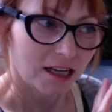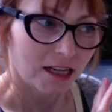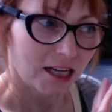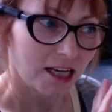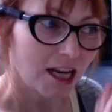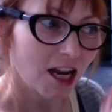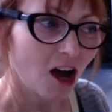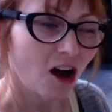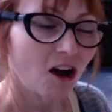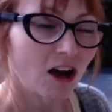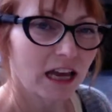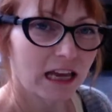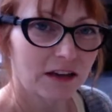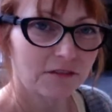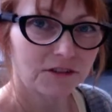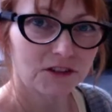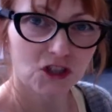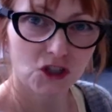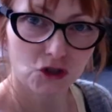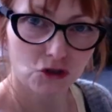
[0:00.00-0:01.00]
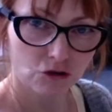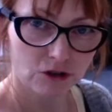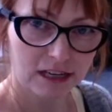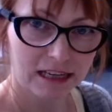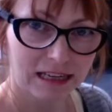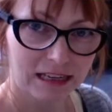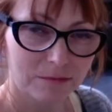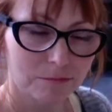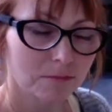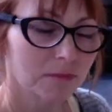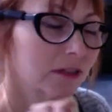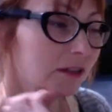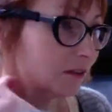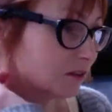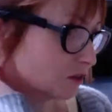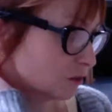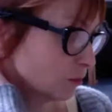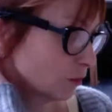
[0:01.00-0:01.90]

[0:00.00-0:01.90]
live stream this